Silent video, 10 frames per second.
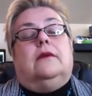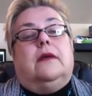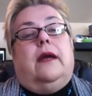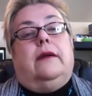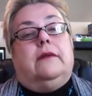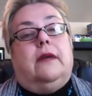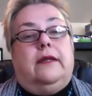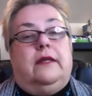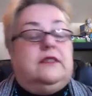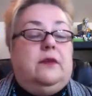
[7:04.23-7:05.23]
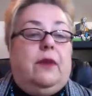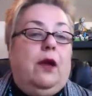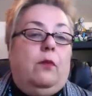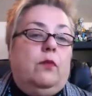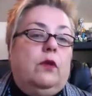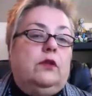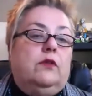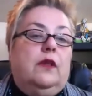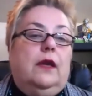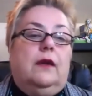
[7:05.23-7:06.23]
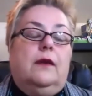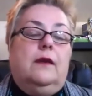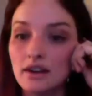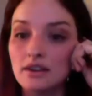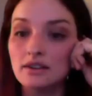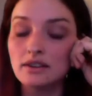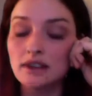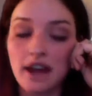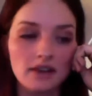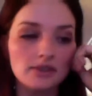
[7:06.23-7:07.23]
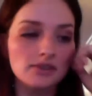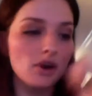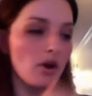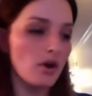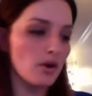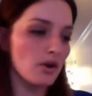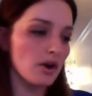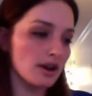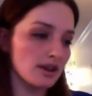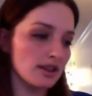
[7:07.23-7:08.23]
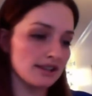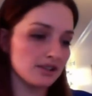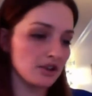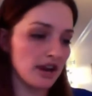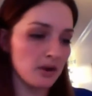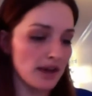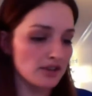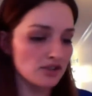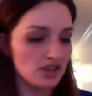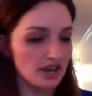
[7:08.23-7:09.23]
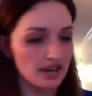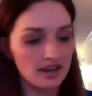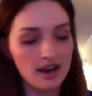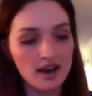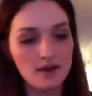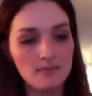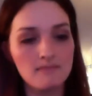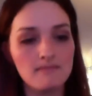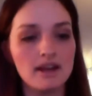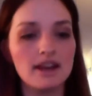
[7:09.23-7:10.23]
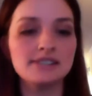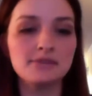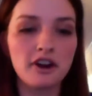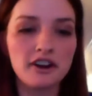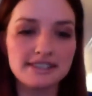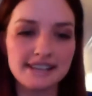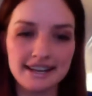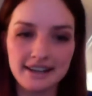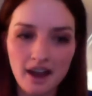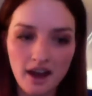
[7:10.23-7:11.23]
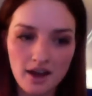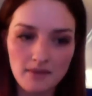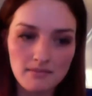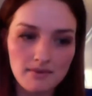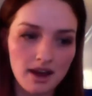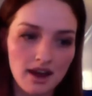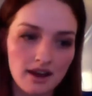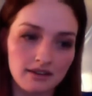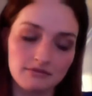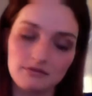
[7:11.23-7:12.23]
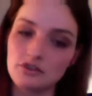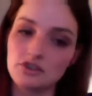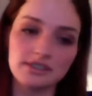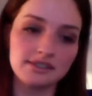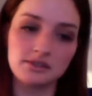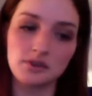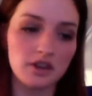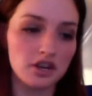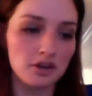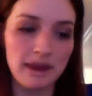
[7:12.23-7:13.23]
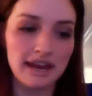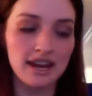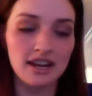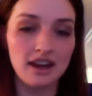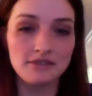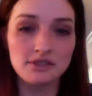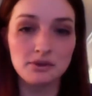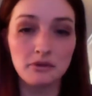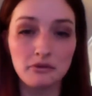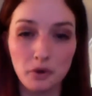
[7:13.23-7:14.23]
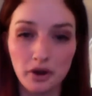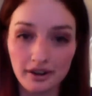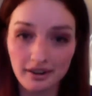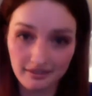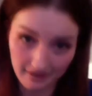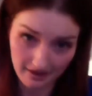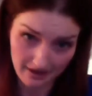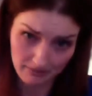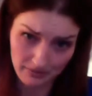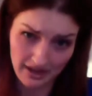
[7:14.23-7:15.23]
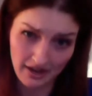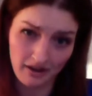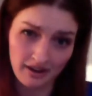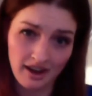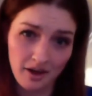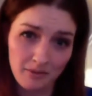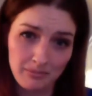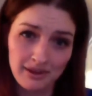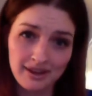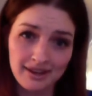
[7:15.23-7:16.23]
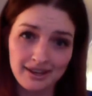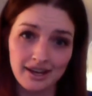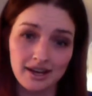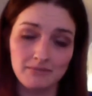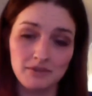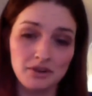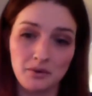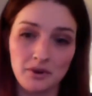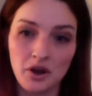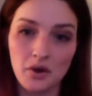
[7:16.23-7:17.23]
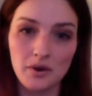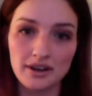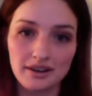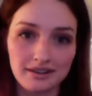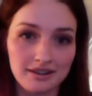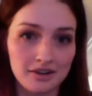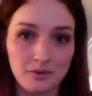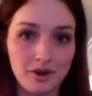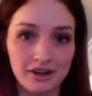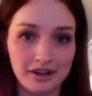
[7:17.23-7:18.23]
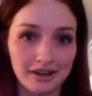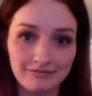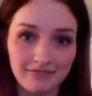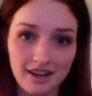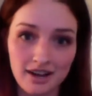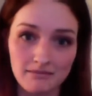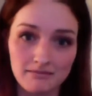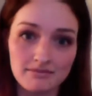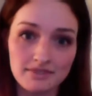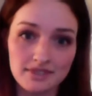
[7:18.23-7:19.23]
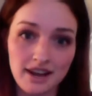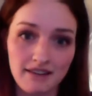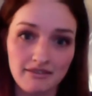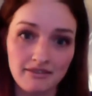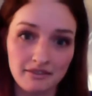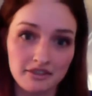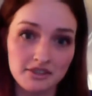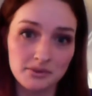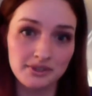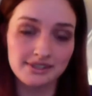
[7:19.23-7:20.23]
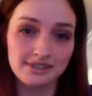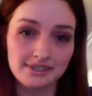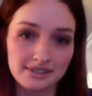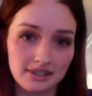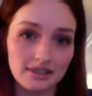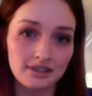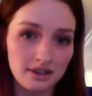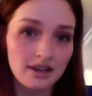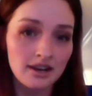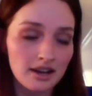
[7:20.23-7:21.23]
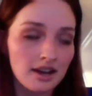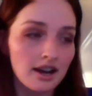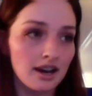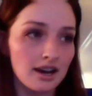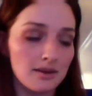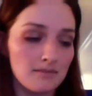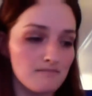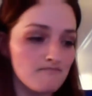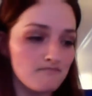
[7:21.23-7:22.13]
I, I need some help. What do you think? Yeah. Yeah, so that's a great question. Um, as far as income, just so that you're making enough to afford bringing on help. Um, you don't want to go underwater um, to have a virtual assistant. Um,